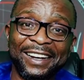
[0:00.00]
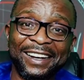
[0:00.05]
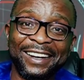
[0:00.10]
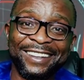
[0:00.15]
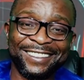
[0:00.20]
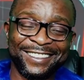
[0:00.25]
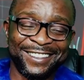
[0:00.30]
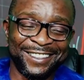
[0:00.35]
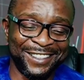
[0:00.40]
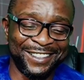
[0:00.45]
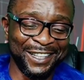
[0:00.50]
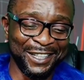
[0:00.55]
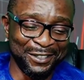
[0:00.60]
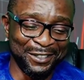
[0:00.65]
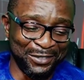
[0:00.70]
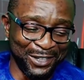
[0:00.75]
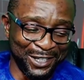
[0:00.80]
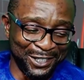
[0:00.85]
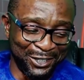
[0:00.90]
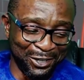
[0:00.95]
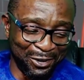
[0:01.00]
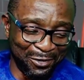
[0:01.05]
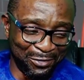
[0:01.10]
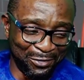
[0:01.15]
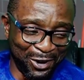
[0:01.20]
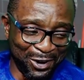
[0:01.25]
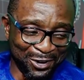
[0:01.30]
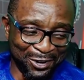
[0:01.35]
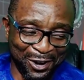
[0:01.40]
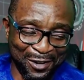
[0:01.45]
God
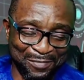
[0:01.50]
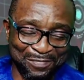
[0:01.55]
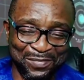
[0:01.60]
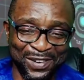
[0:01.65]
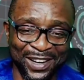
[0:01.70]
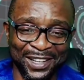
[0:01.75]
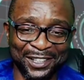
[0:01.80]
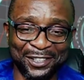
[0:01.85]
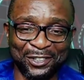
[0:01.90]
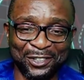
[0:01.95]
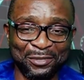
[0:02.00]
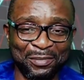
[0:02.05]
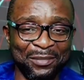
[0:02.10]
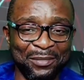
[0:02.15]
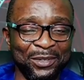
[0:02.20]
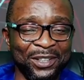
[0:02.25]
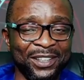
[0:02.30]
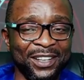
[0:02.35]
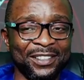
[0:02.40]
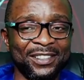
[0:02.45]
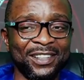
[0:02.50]
bless you, my brother, sir.